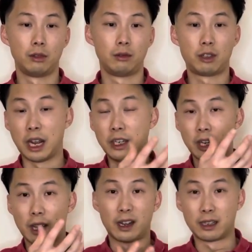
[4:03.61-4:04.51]
change
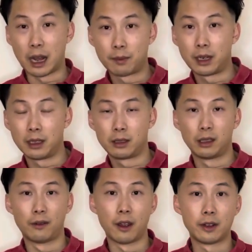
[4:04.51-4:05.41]
it and adapt it to the
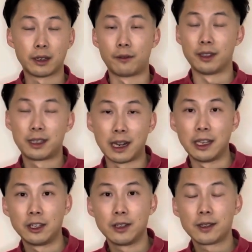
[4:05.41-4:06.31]
various different
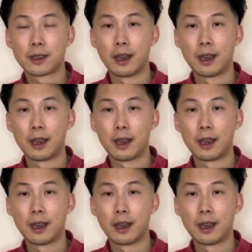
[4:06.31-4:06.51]
stages.